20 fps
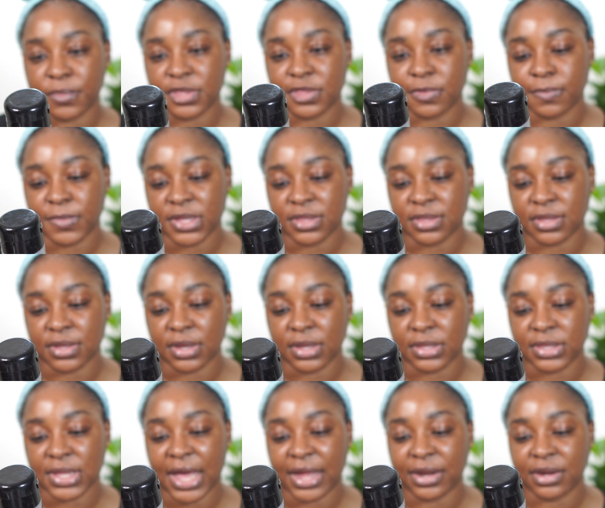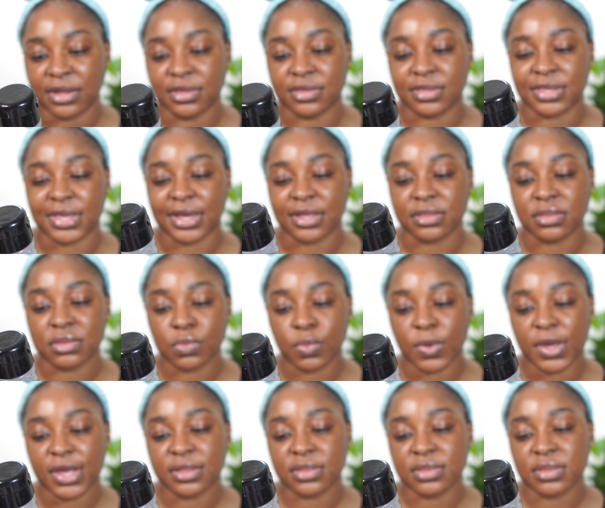Cosmetics, and it's their
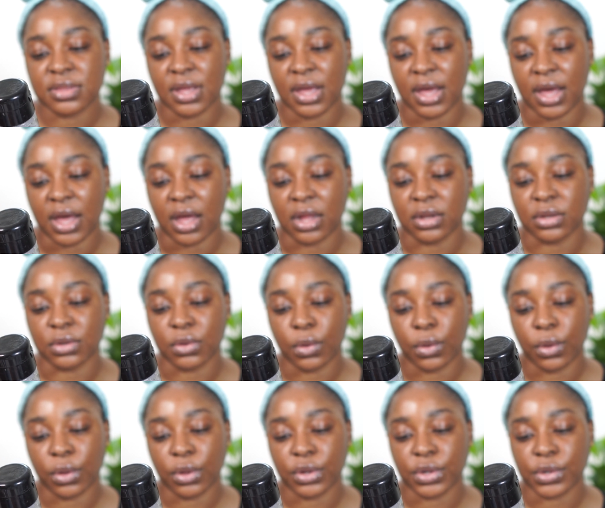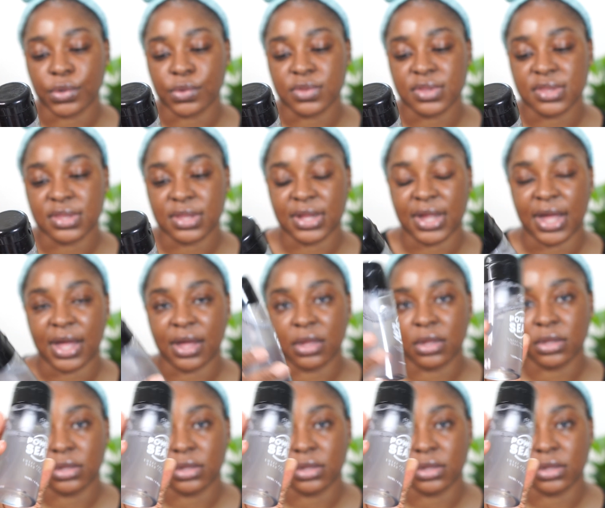Sweat and Oil Snag